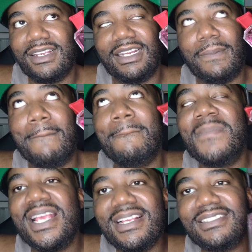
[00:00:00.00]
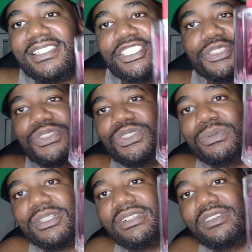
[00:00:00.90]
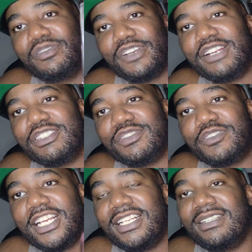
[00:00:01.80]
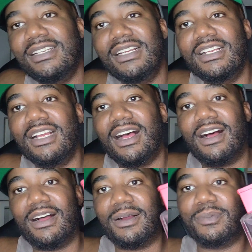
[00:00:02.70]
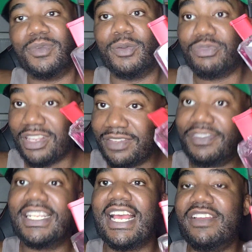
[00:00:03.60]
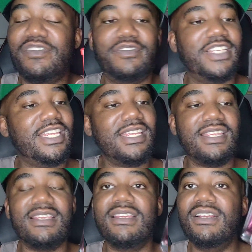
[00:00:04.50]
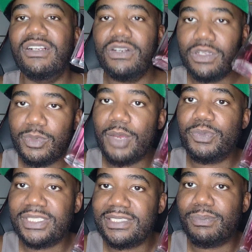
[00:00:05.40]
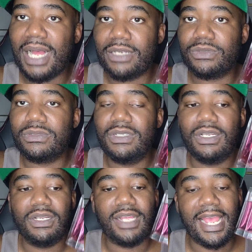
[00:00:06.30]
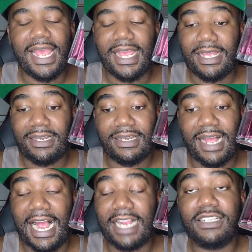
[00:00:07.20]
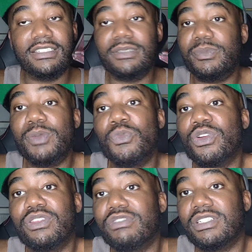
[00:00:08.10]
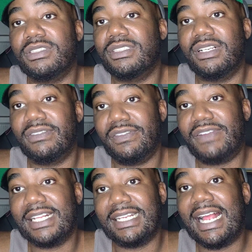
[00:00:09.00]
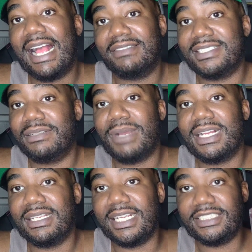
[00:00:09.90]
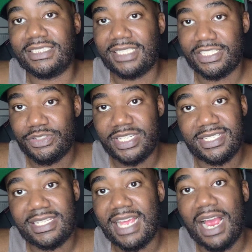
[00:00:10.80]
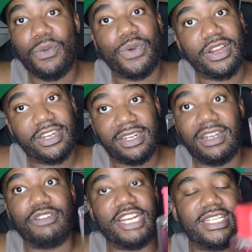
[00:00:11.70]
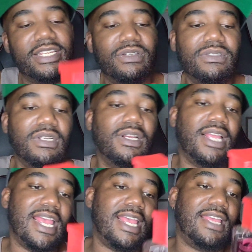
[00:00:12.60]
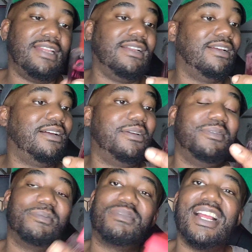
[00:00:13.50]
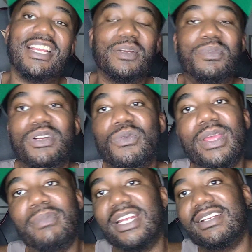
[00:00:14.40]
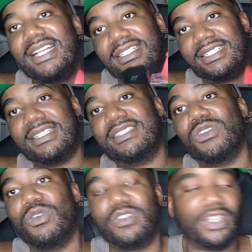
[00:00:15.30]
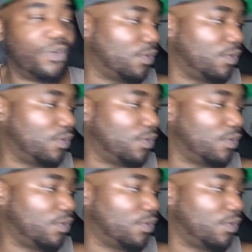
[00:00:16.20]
An amazing YouTuber, fragrance friend, a brother for life. He hooked me up with this bottle, and I couldn't be more thrilled of the fact that I have this in my collection. As you can see, I wear it a great deal, and I'm probably going to put a way bigger dent in this over the